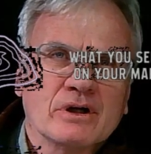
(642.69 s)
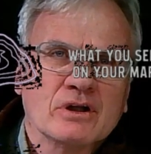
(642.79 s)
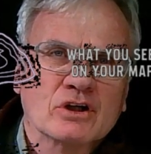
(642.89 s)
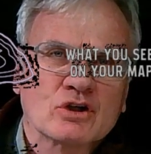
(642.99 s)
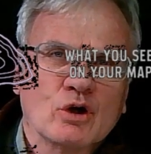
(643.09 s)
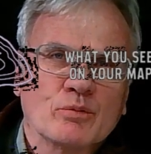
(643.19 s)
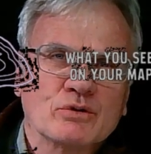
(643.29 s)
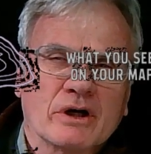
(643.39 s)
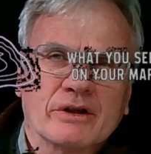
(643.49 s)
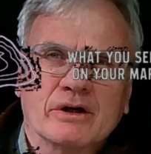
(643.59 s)
the slopes
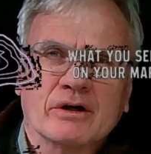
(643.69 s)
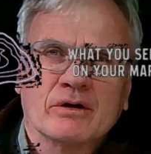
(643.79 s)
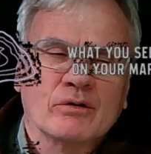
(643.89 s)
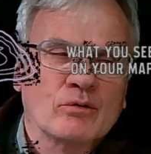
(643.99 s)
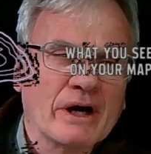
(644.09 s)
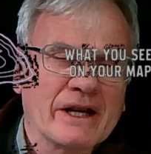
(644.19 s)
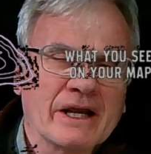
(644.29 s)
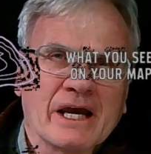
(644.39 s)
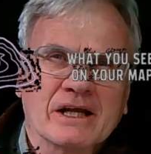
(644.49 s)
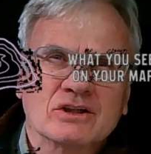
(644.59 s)
on the right
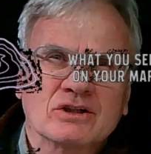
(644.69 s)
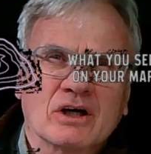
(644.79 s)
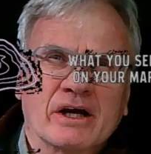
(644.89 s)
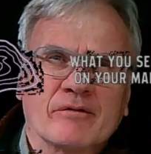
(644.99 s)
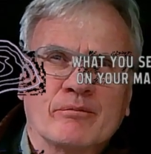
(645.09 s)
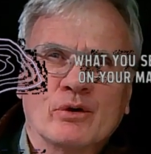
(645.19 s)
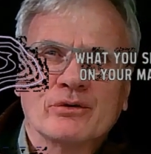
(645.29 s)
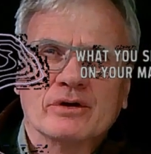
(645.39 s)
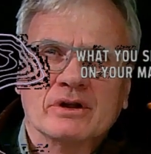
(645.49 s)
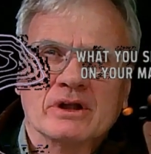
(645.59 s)
hand side of both
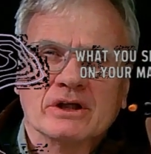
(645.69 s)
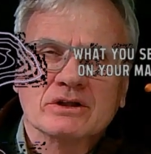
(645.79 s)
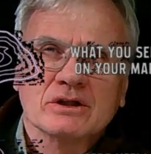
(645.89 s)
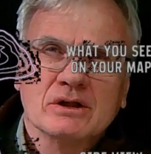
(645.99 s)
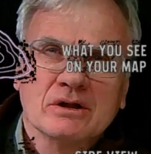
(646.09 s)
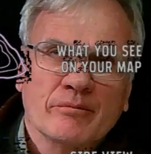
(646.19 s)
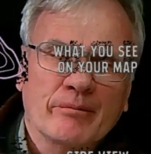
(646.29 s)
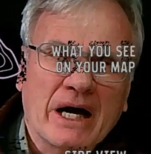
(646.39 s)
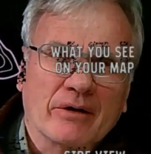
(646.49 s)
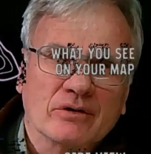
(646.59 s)
of these
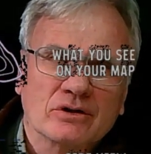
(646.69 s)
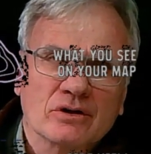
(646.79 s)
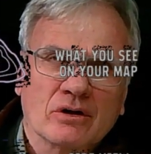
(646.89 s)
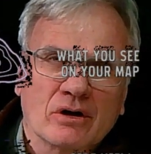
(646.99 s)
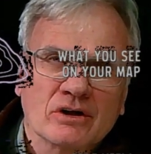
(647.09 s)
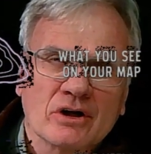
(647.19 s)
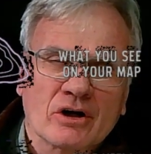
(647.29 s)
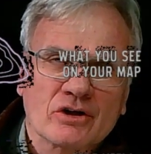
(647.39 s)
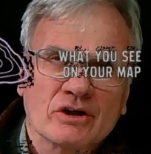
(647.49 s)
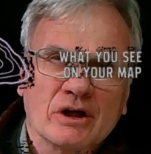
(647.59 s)
mountains are
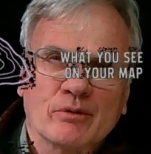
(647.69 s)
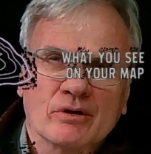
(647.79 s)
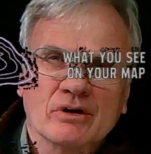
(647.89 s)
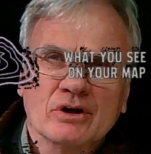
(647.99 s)
steeper,